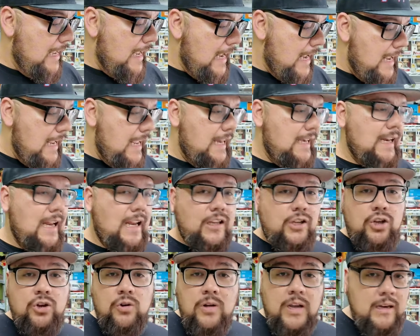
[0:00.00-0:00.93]
And
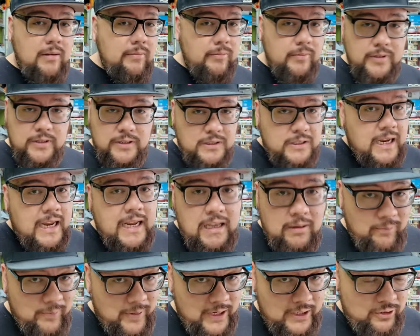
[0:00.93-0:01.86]
you can
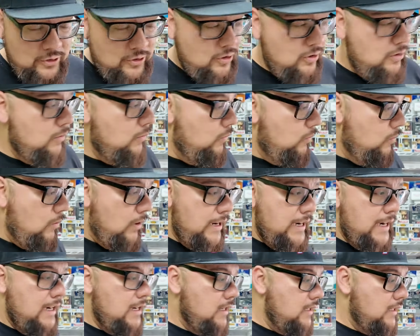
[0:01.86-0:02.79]
take a picture
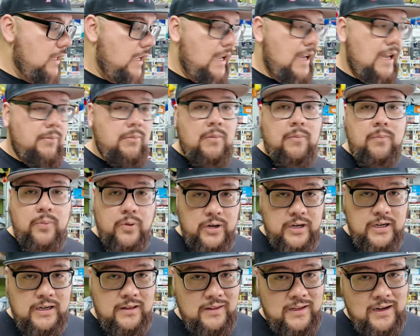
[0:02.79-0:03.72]
one at a time and
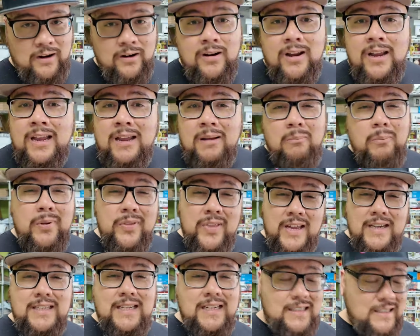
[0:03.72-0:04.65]
put it in there, but
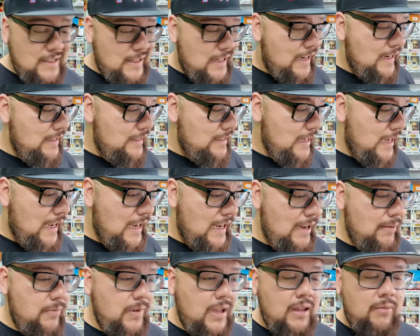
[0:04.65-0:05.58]
that takes a lot of
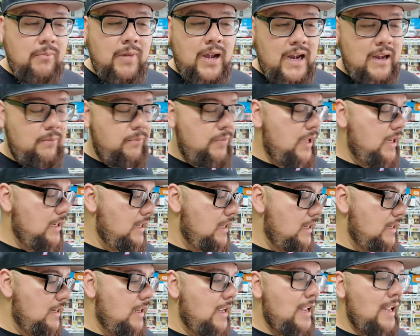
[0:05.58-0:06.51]
time, in my
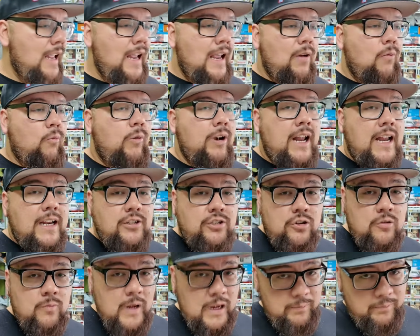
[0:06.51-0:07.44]
opinion. When I
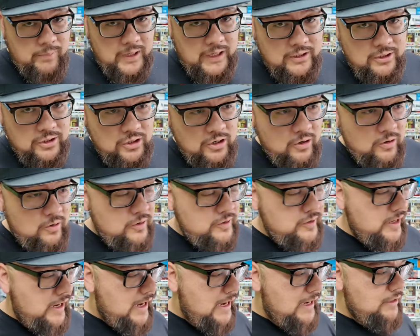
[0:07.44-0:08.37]
do my big
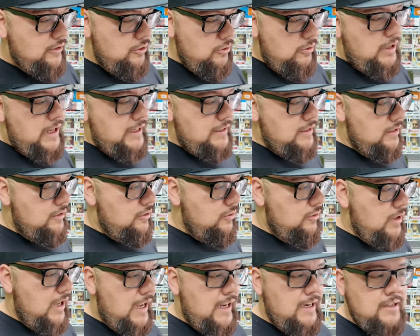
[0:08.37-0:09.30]
shows, I do like to
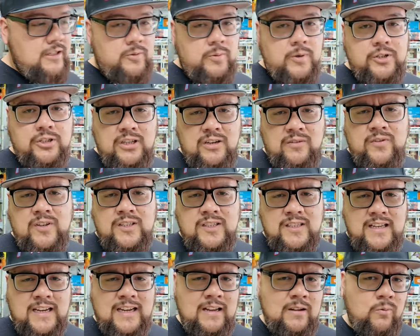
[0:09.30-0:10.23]
do that, especially if
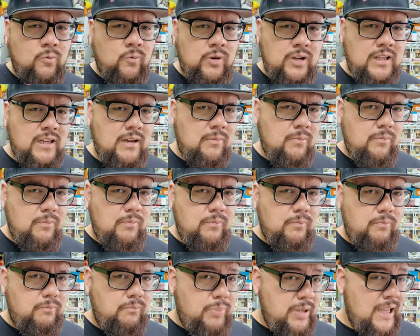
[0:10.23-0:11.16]
it's like a really
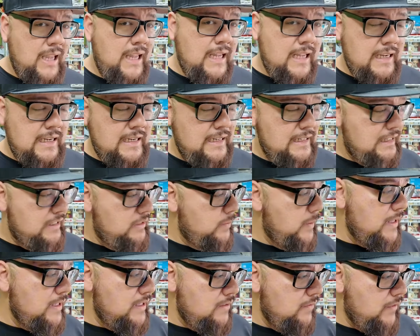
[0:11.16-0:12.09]
big and
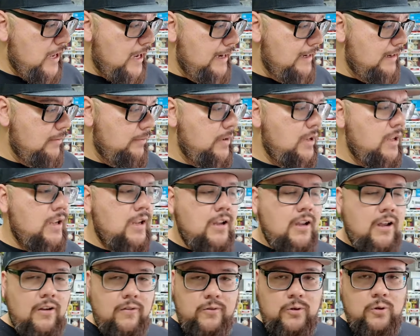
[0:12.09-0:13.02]
expensive item.
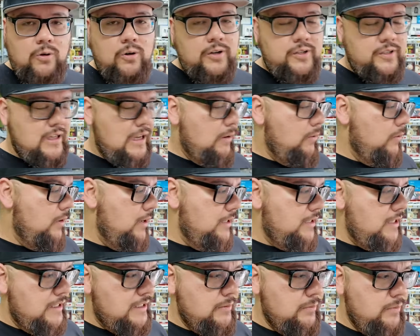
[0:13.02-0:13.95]
Of course, I
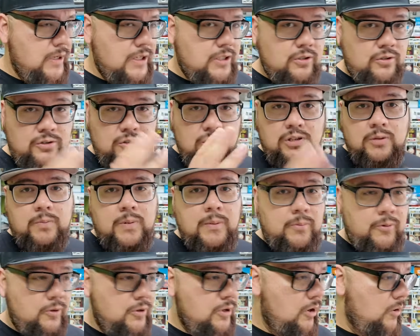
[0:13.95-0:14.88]
want to take some pictures so that
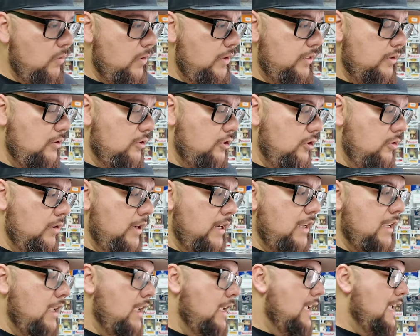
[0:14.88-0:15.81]
people know what they're
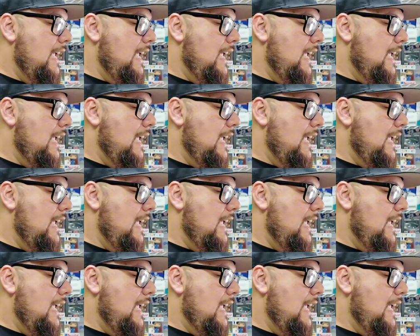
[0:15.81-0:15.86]
doing.